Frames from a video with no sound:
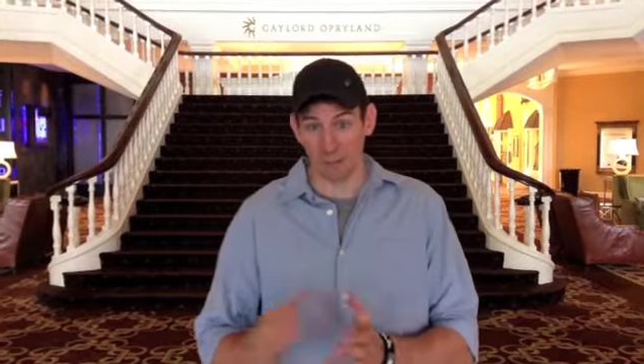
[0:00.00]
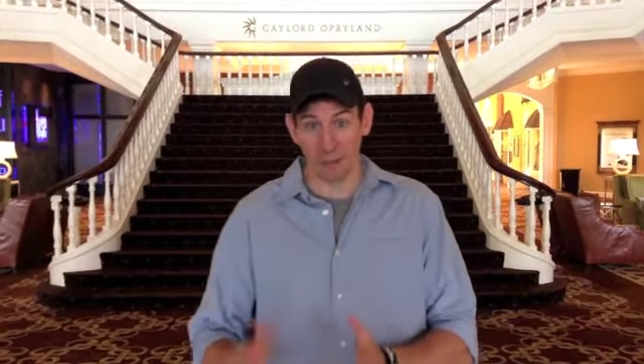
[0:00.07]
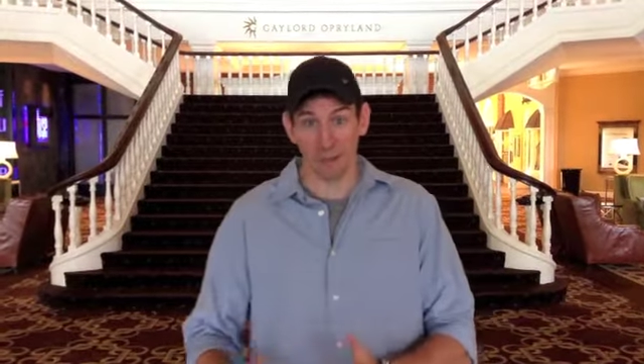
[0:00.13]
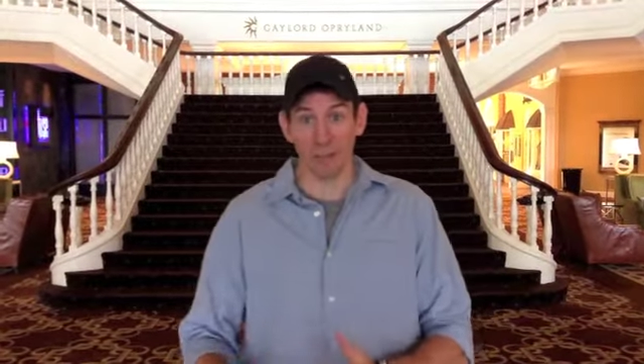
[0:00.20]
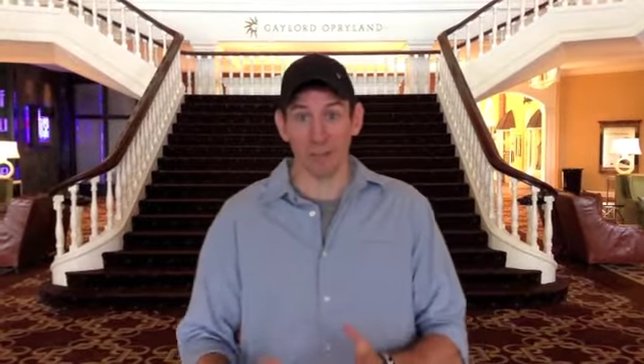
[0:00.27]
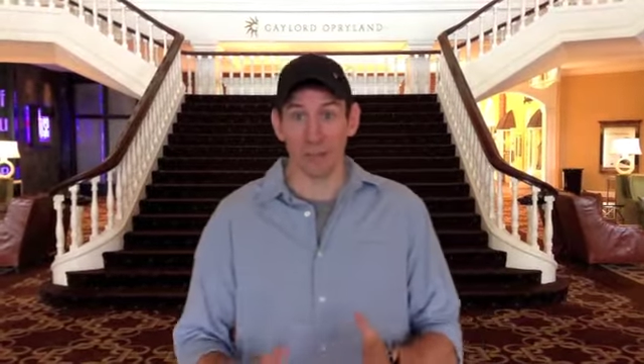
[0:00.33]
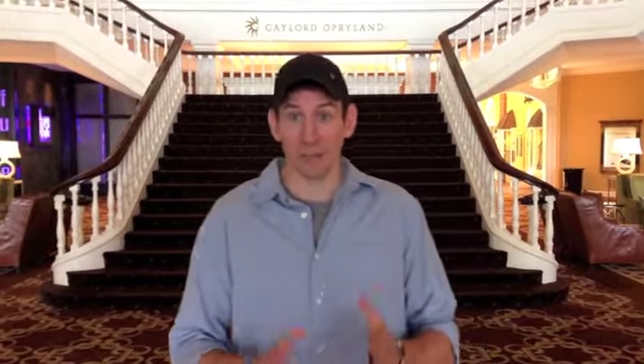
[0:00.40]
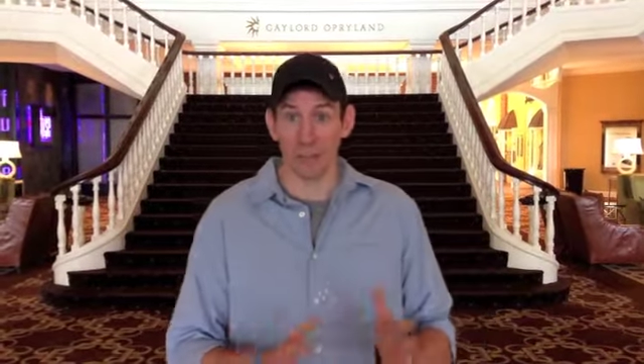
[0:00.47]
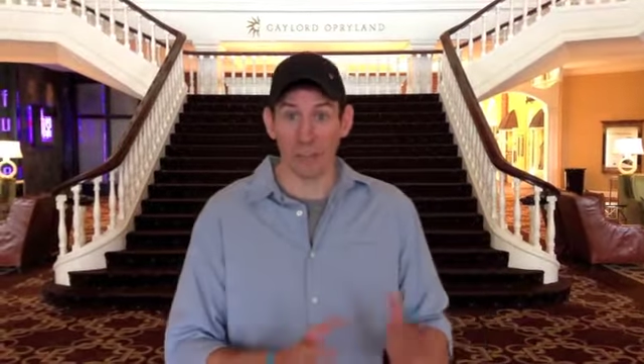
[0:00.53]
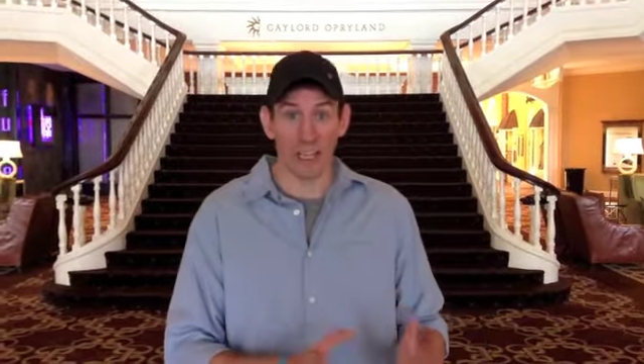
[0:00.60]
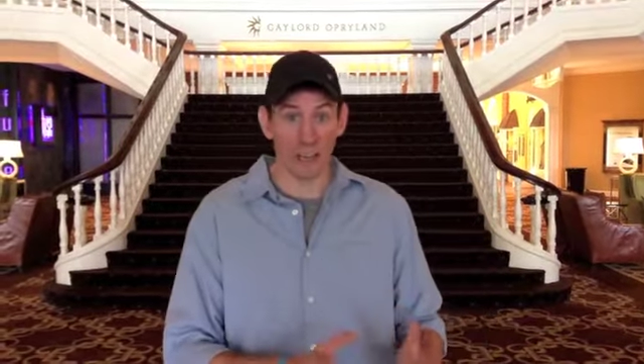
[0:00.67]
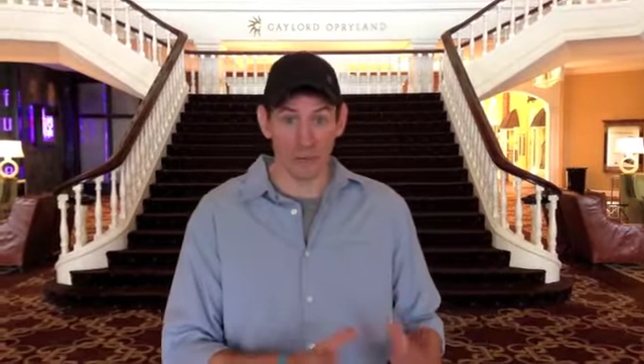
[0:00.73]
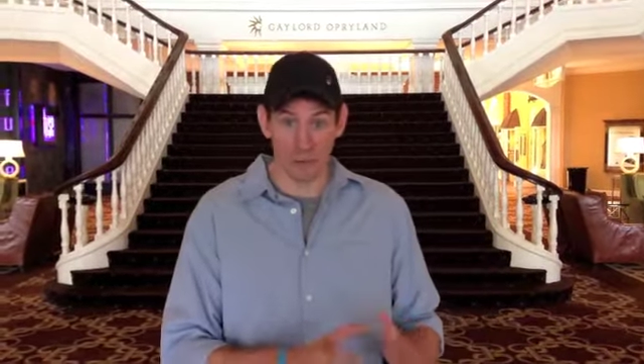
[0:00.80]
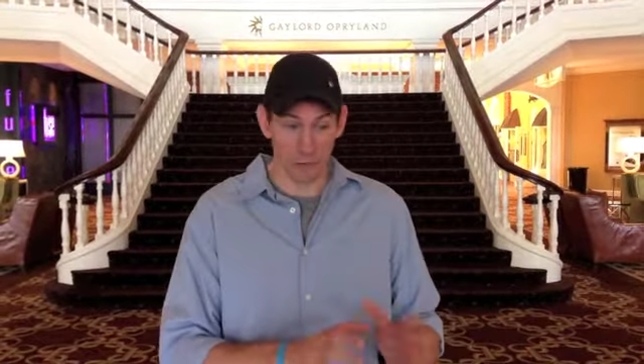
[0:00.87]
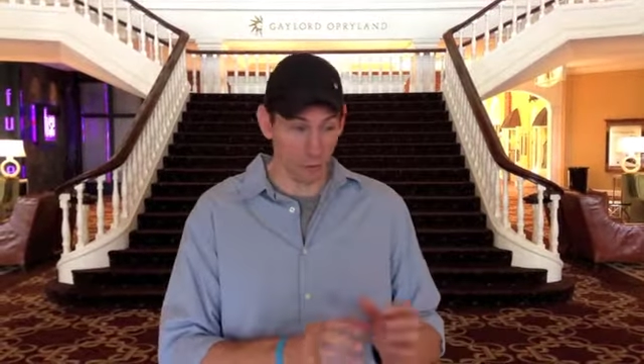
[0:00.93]
business and a
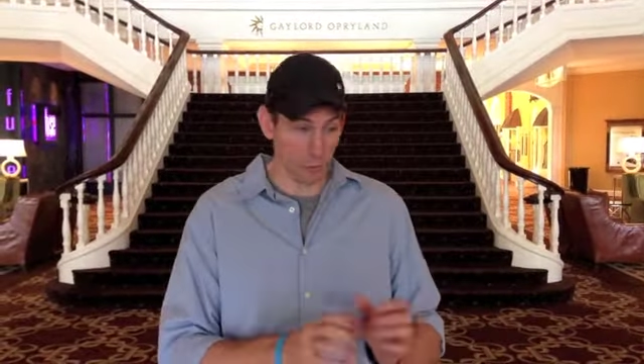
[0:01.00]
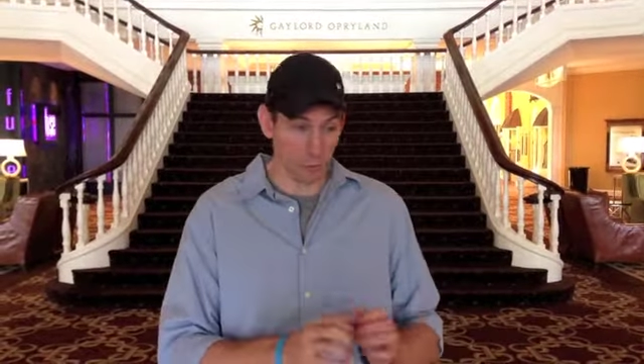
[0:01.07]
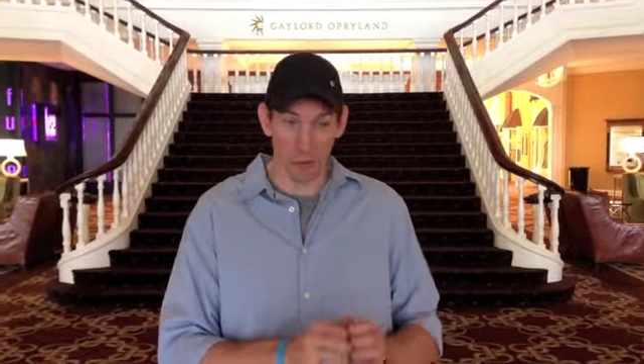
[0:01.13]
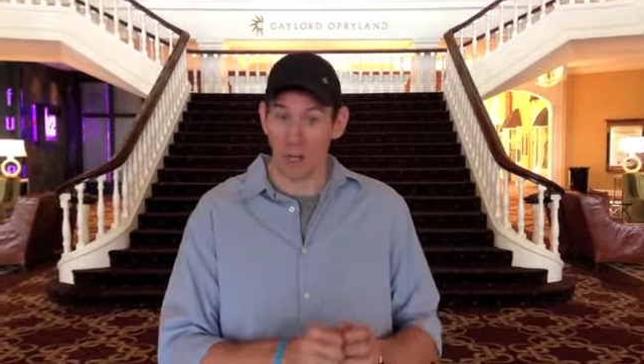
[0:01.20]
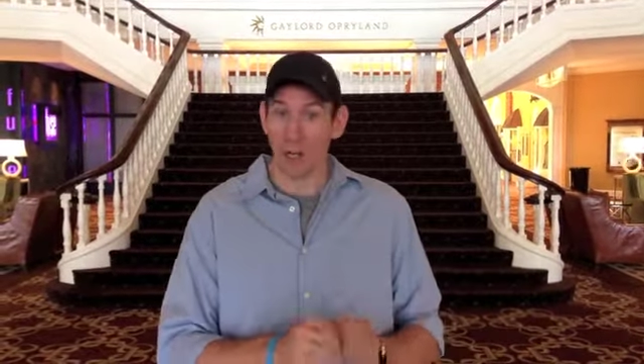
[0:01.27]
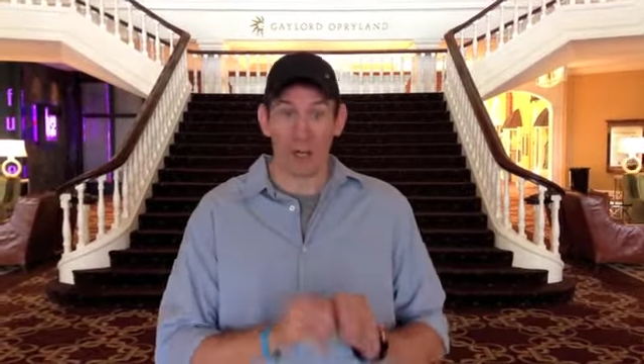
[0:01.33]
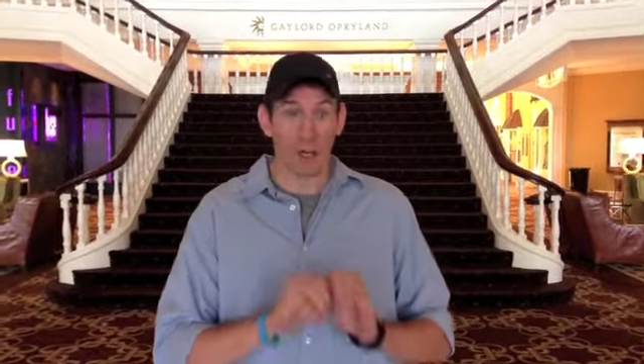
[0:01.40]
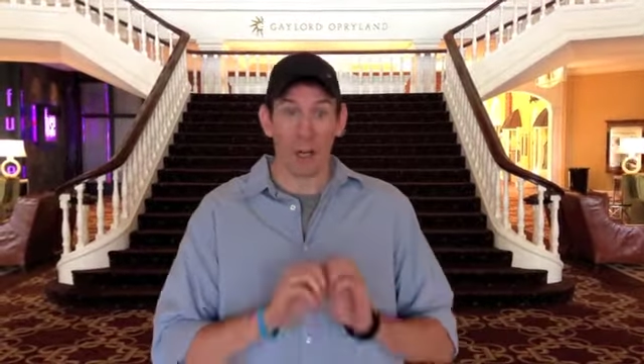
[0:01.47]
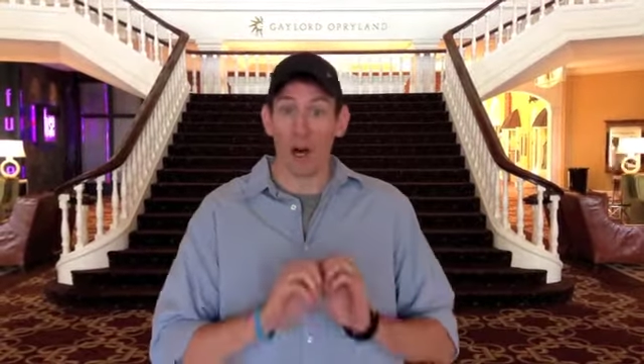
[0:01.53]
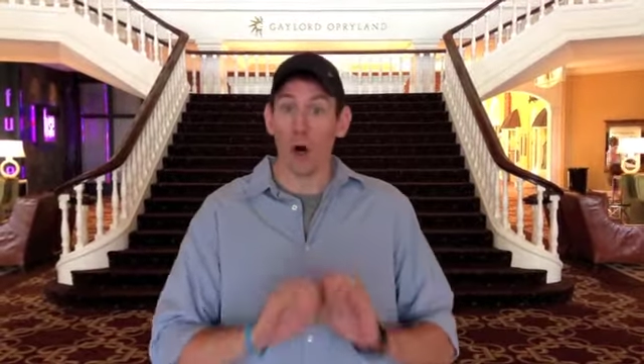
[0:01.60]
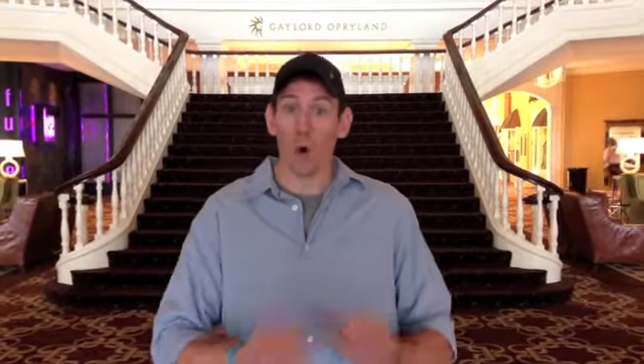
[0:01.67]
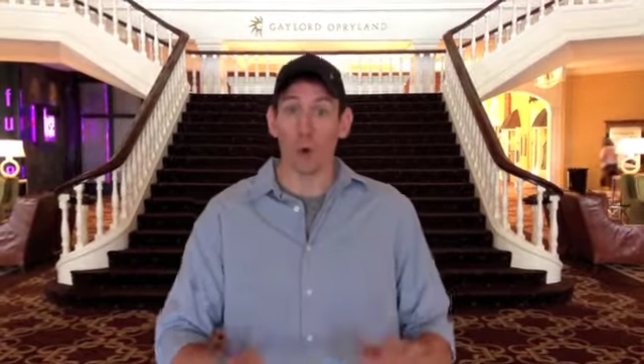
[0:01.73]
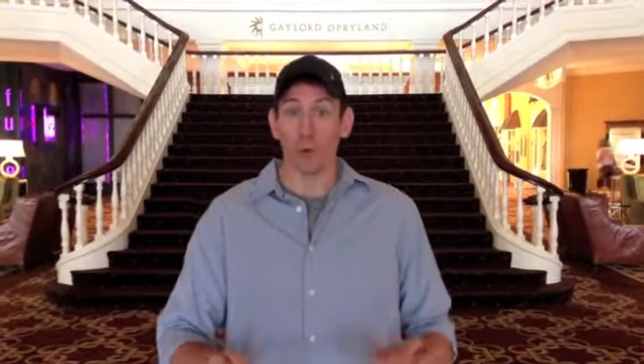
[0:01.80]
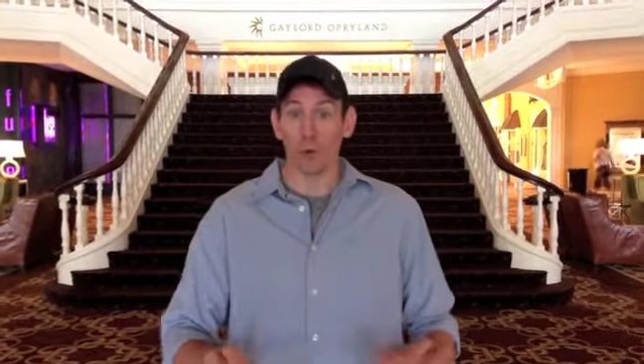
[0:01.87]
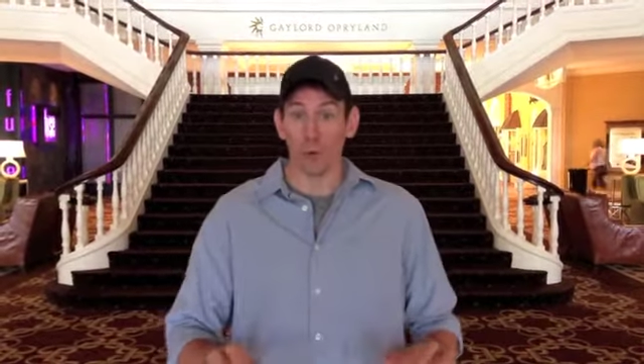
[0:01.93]
life to a
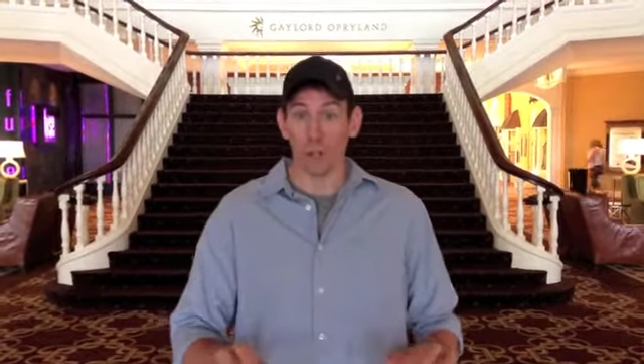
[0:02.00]
whole new